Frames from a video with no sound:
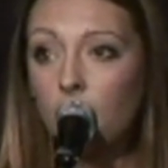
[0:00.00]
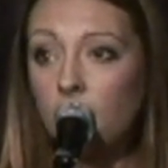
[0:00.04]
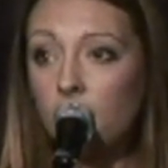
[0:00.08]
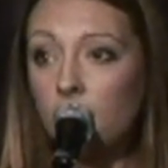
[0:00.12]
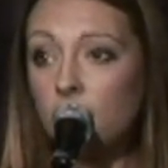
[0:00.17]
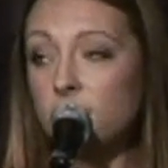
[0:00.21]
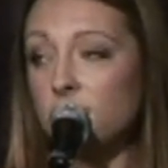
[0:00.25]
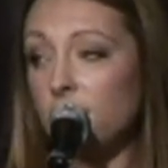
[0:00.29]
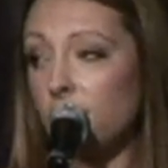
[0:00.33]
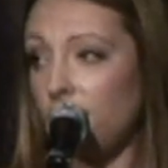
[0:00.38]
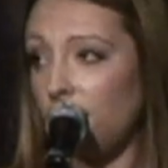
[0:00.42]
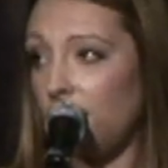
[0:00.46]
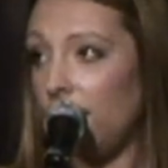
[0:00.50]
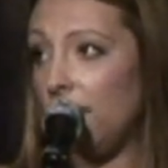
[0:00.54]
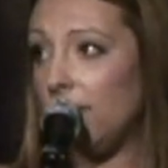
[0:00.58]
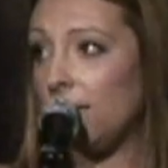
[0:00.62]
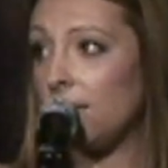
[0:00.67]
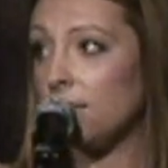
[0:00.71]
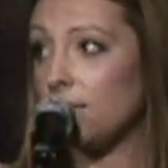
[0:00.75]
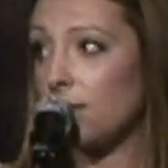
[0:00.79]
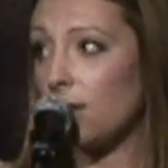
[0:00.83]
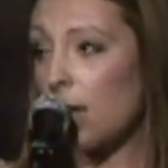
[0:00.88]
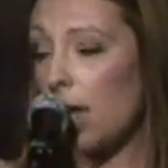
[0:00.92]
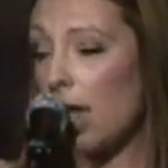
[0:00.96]
Here's the
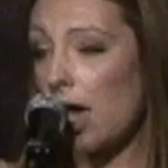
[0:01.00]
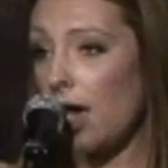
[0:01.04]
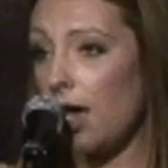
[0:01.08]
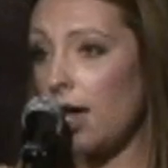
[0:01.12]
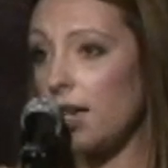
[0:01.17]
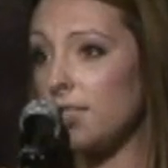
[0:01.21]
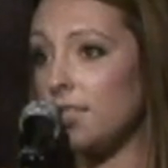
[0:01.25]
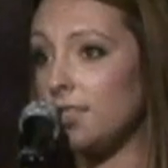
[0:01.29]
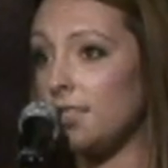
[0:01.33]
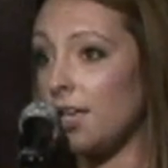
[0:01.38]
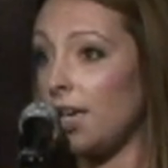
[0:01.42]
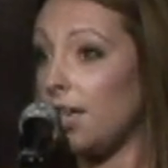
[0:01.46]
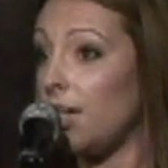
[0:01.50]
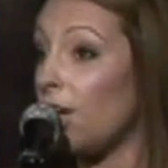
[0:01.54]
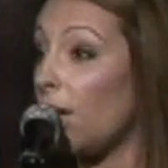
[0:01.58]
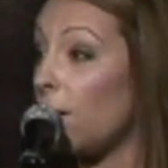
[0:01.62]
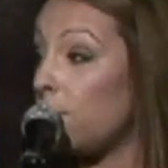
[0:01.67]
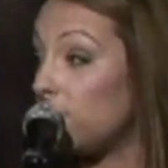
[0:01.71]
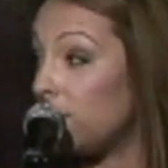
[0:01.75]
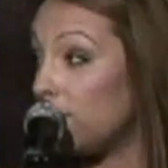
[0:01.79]
thing. I decided I